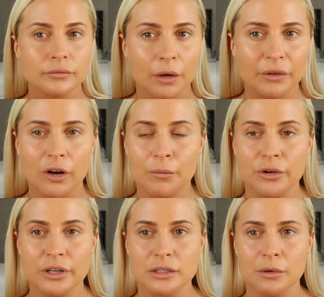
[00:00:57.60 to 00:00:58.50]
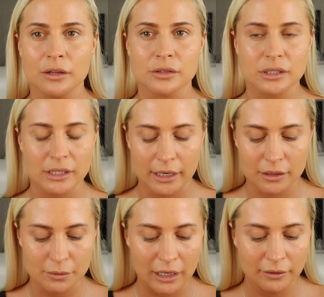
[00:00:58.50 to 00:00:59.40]
And we've got Maurice with us today
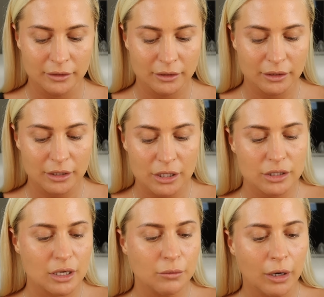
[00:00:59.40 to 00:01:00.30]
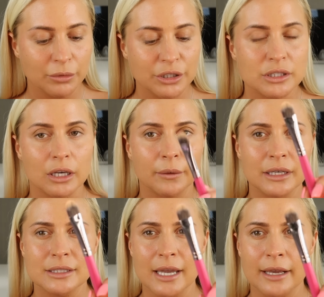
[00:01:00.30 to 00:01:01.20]
as well. So what I'm going to do
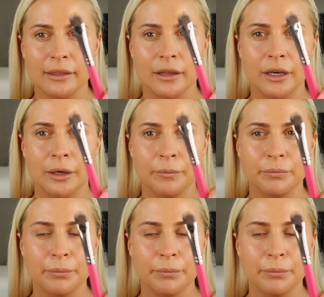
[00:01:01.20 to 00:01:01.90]
is take the